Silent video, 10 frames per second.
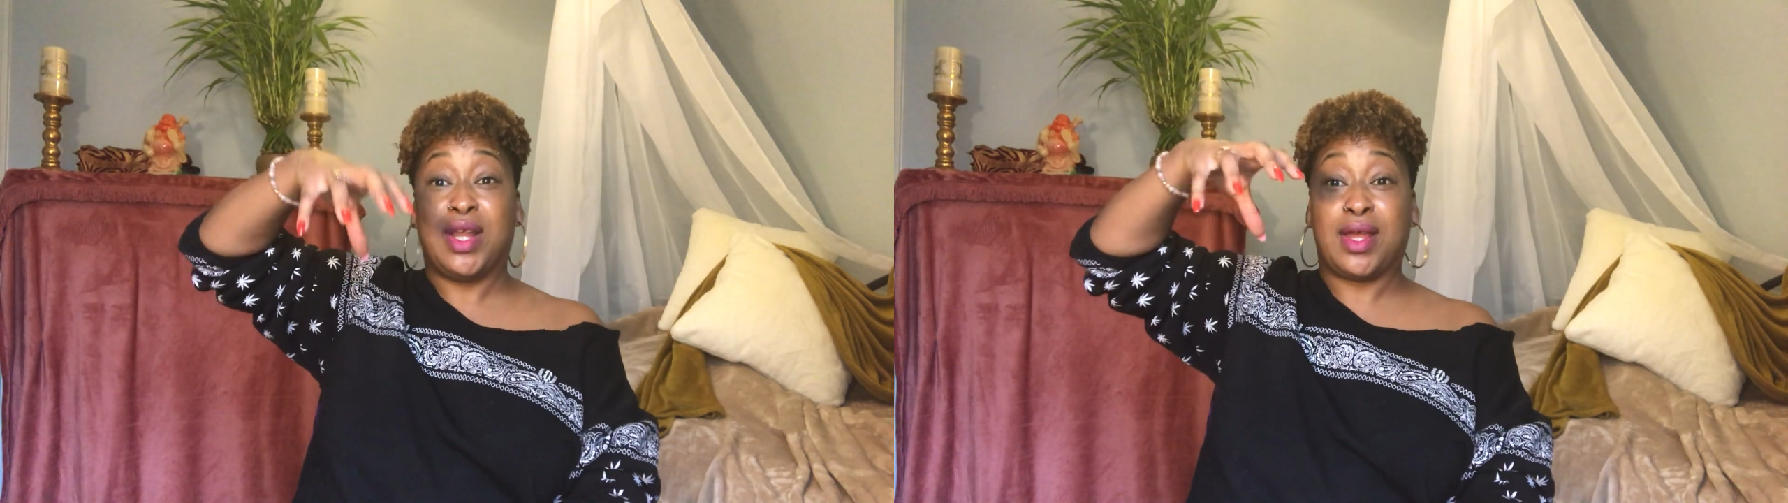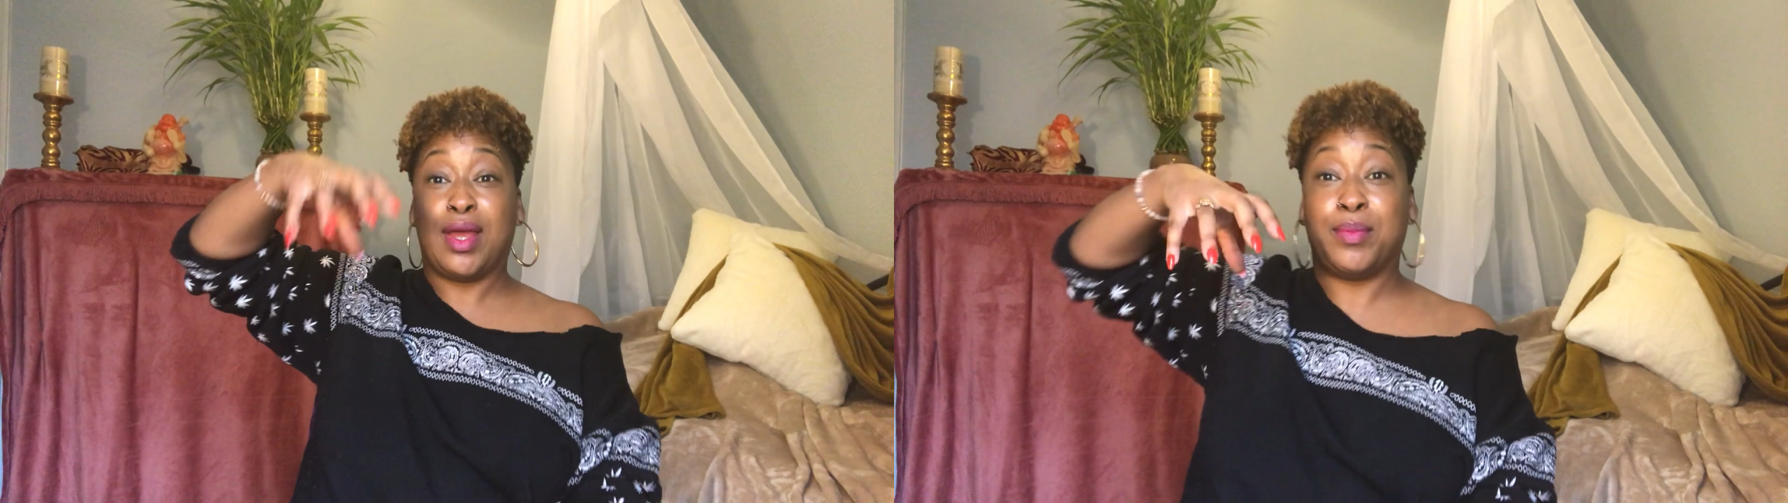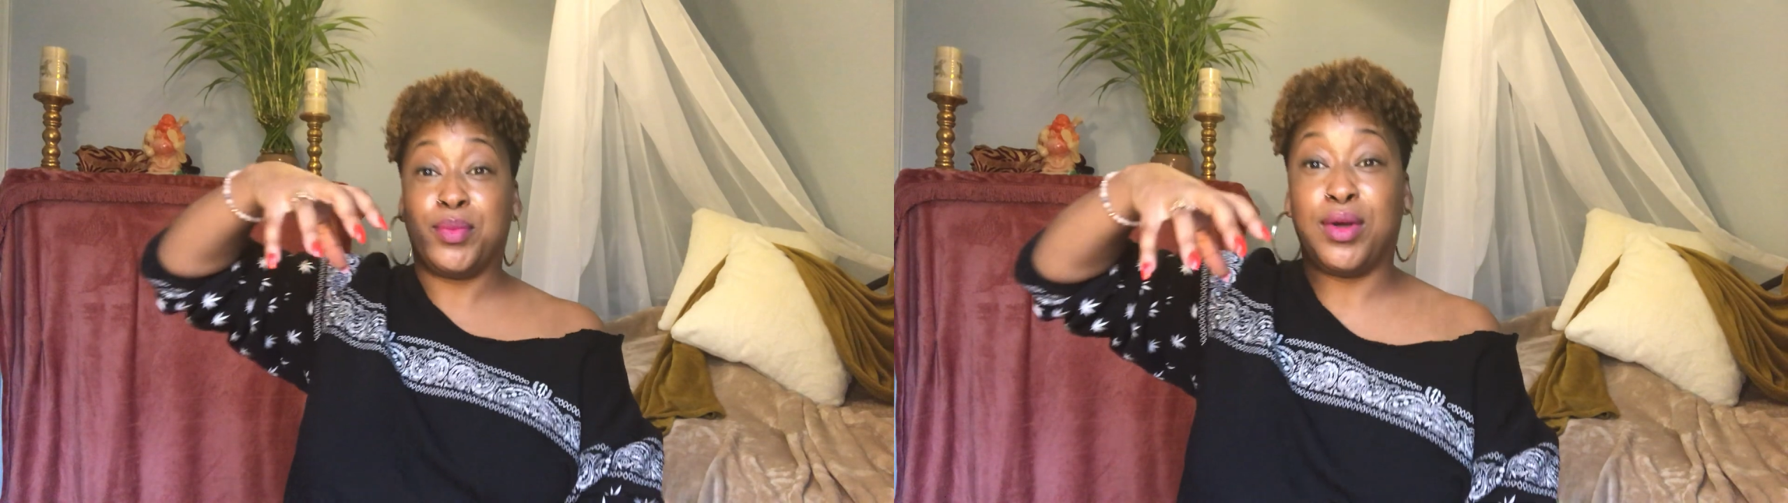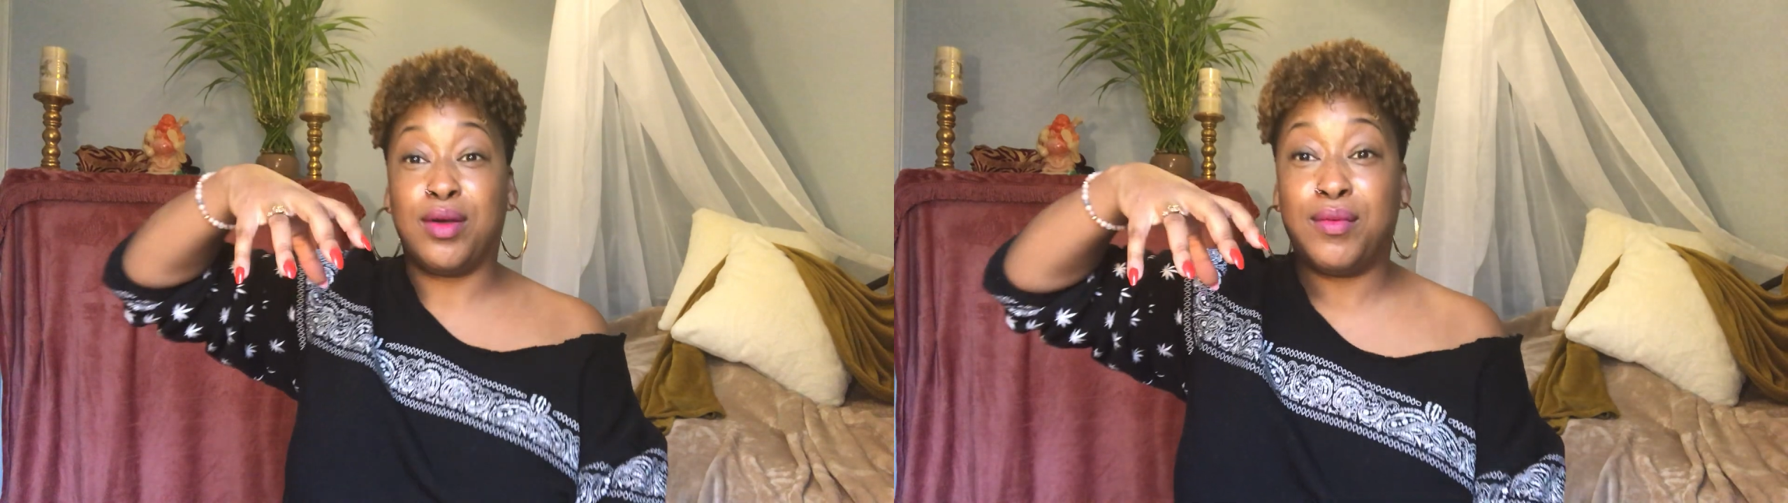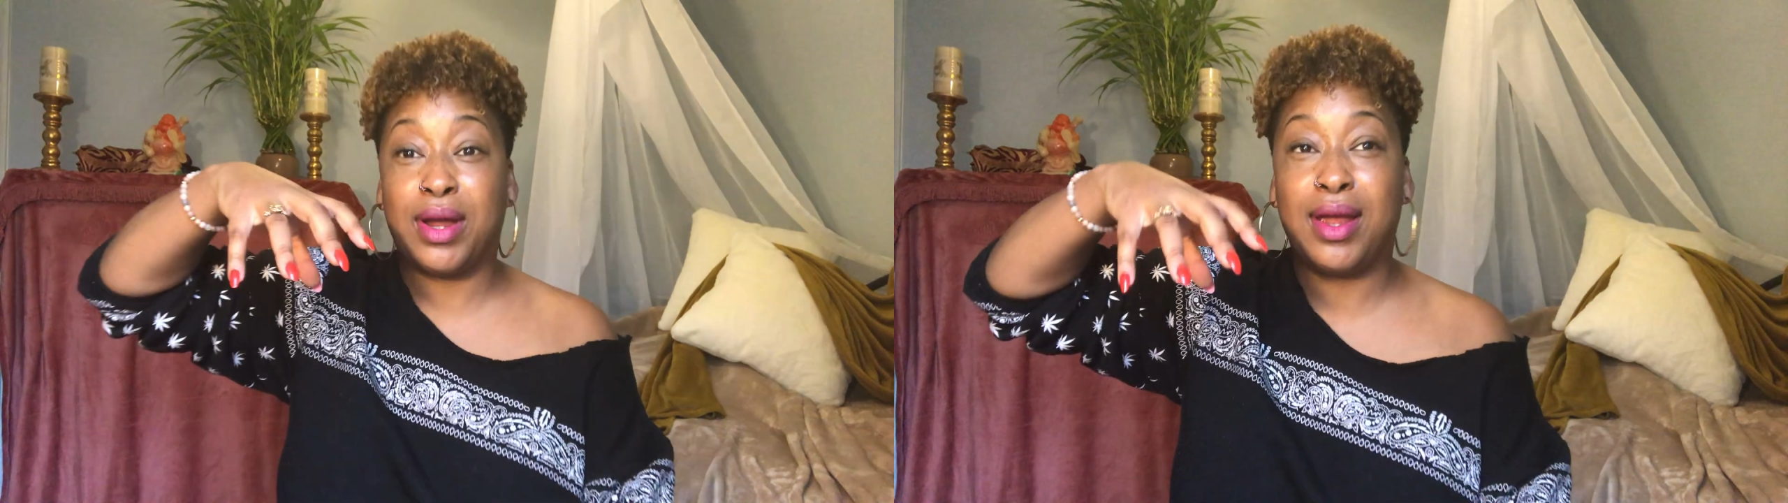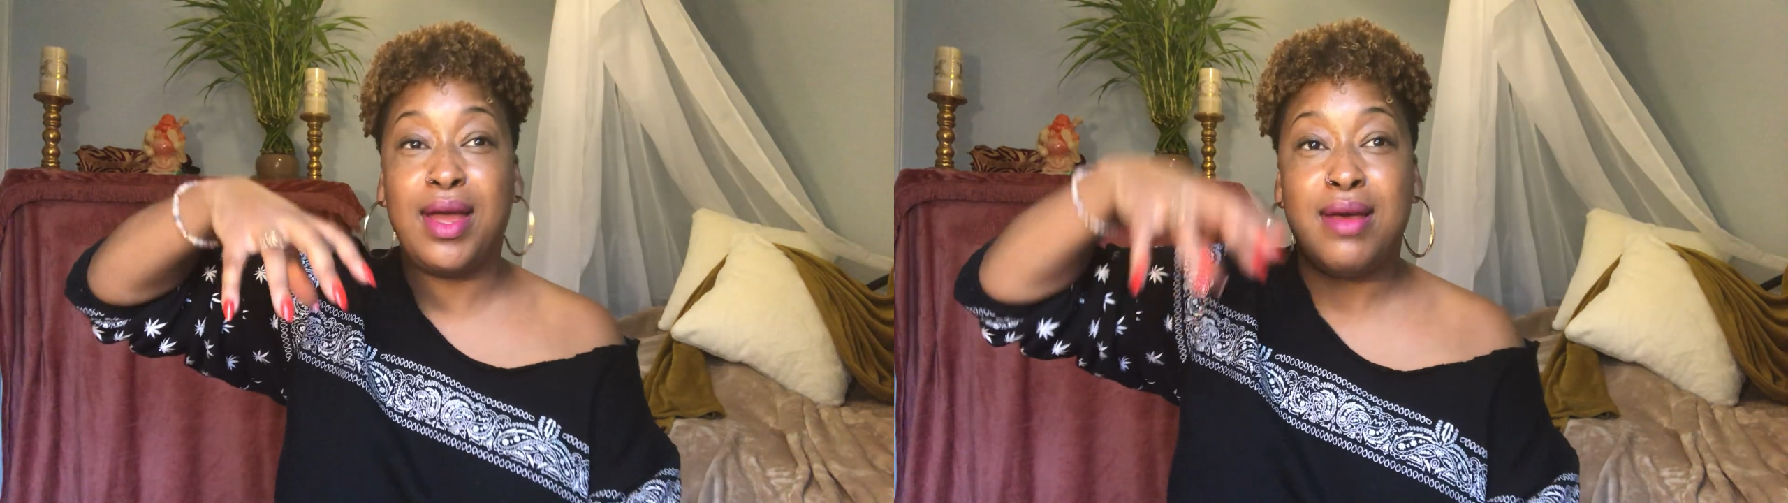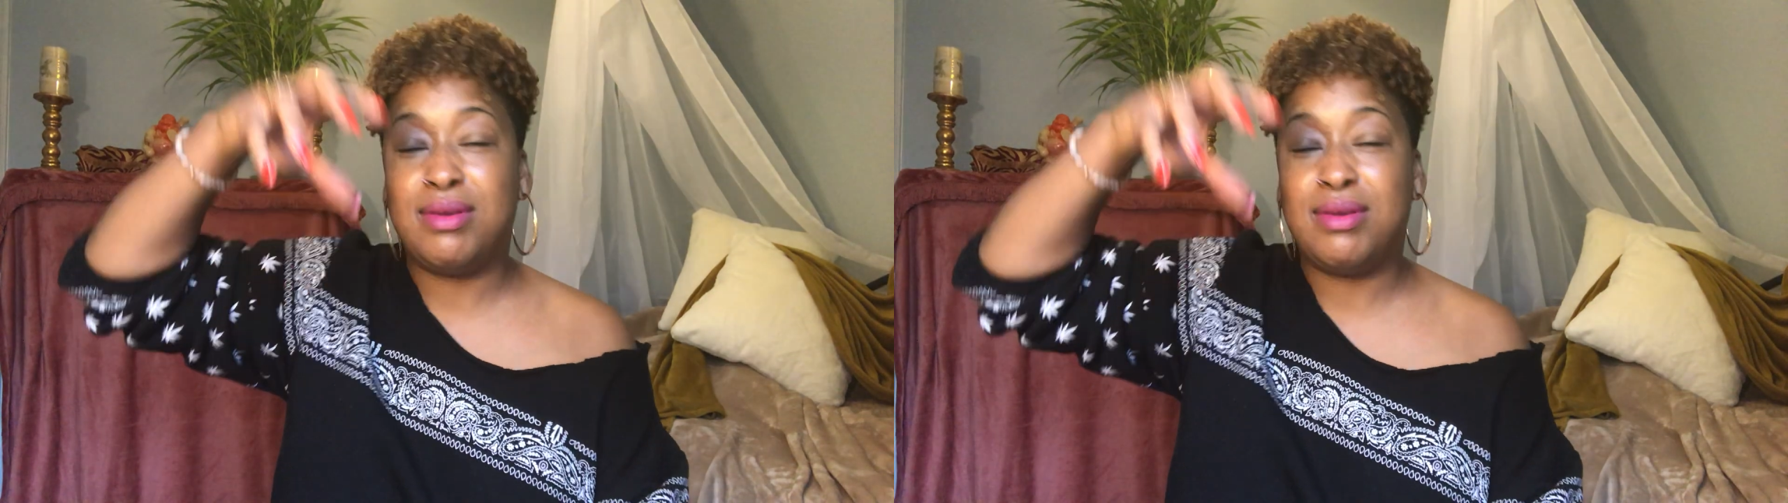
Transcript: like emperor, right?